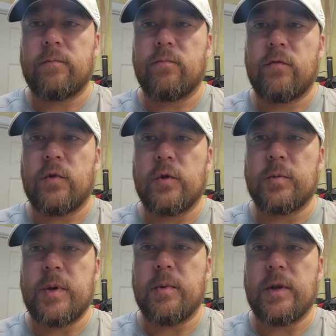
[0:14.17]
for those
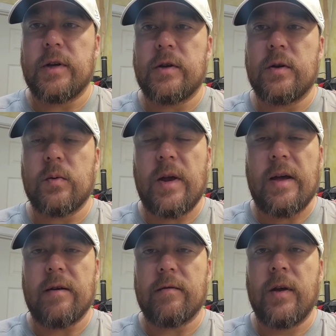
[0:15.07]
people that don't
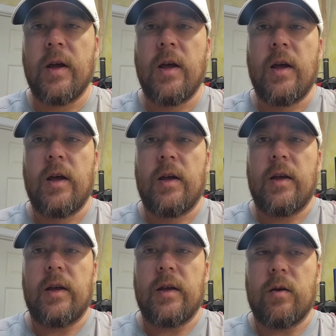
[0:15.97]
have
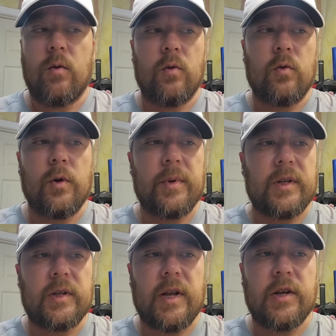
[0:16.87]
a whole gripping
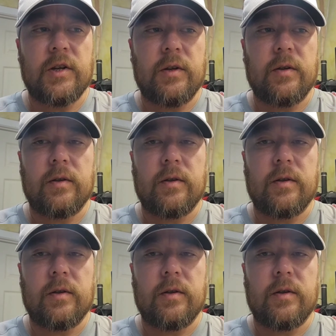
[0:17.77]
station.